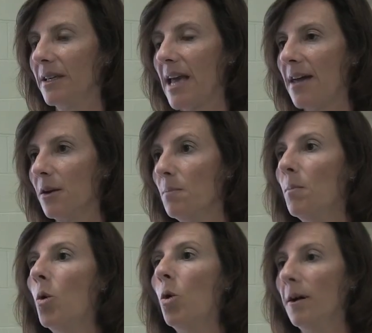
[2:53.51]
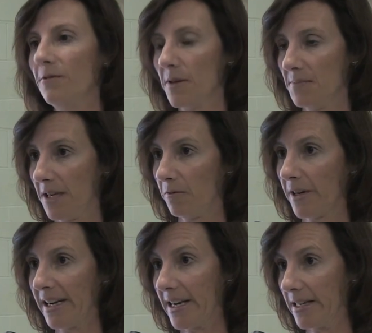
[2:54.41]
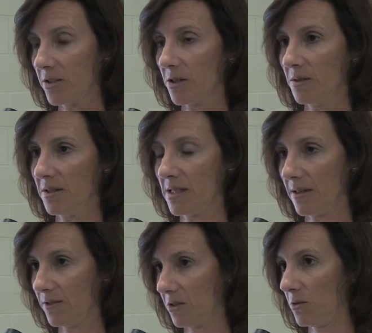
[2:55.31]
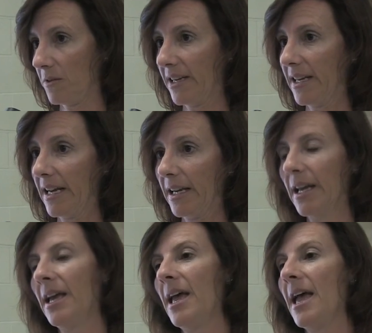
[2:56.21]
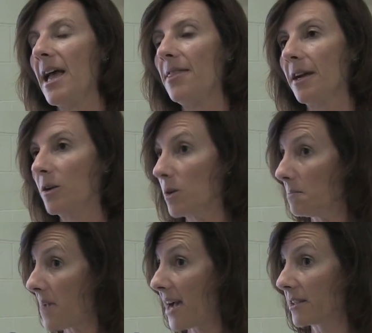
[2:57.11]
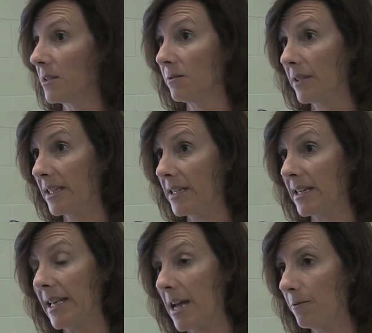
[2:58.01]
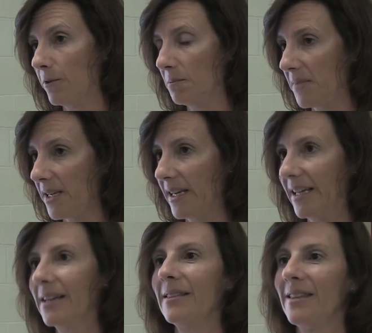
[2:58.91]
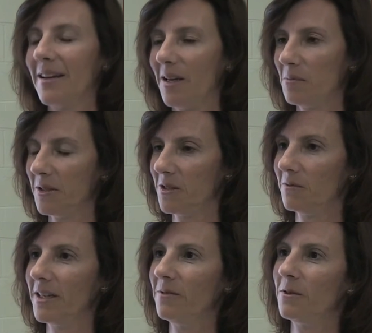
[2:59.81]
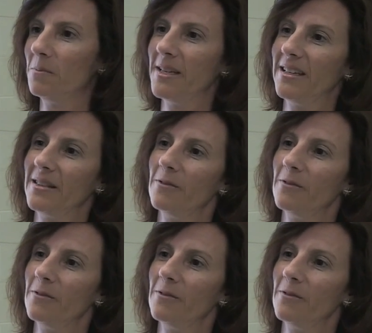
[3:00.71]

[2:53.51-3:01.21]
gather more from their reading. So instead of just reading and then going back to read again for meaning, they're able to read for meaning the